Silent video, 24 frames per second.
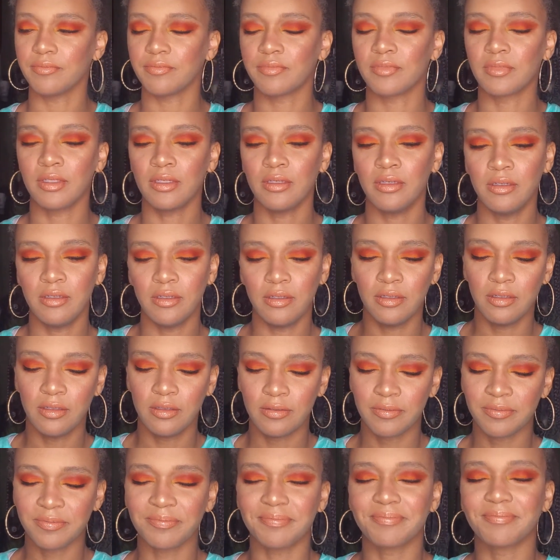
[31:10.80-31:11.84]

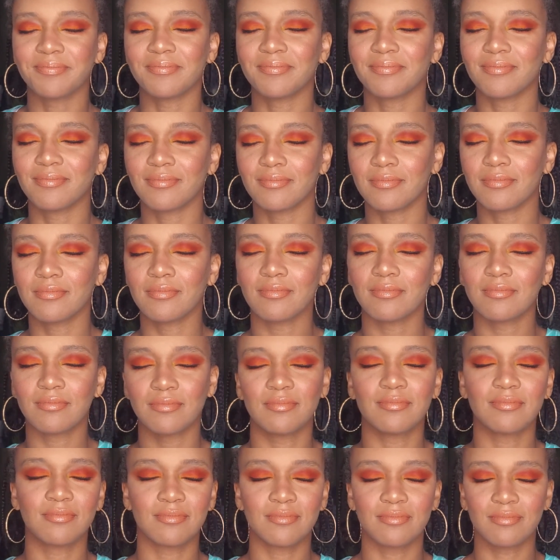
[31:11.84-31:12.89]

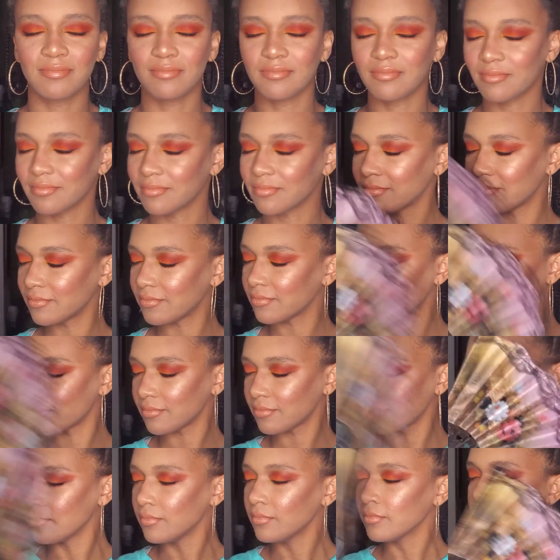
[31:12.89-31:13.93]

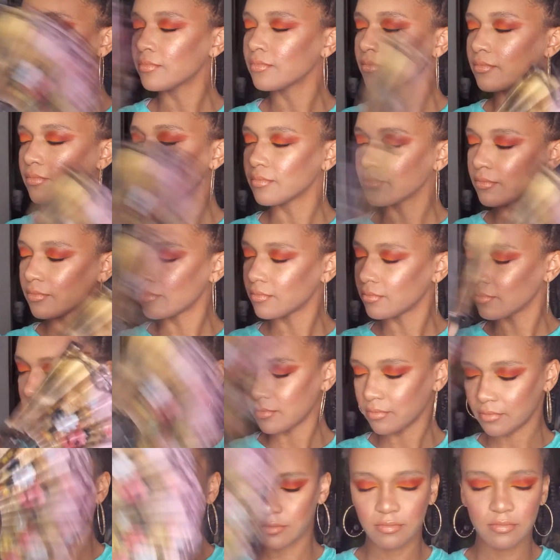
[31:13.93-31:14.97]

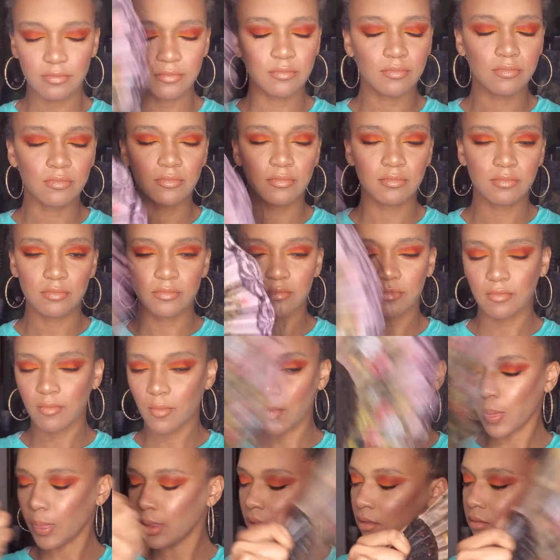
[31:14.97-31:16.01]

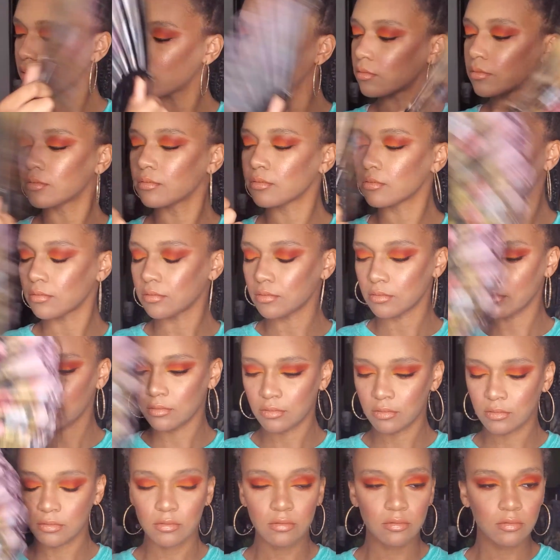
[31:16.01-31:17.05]

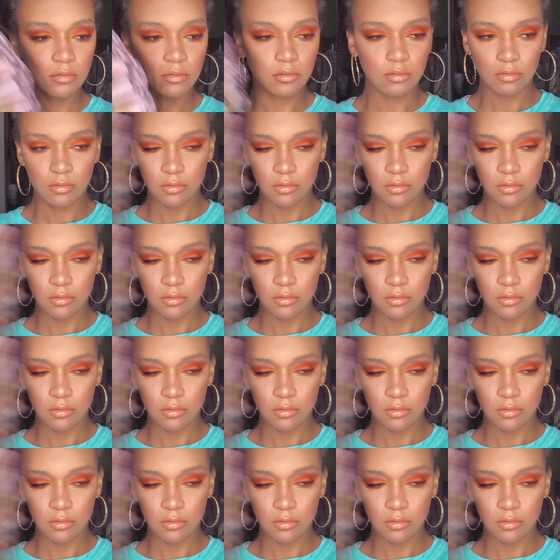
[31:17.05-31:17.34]
(no one is talking)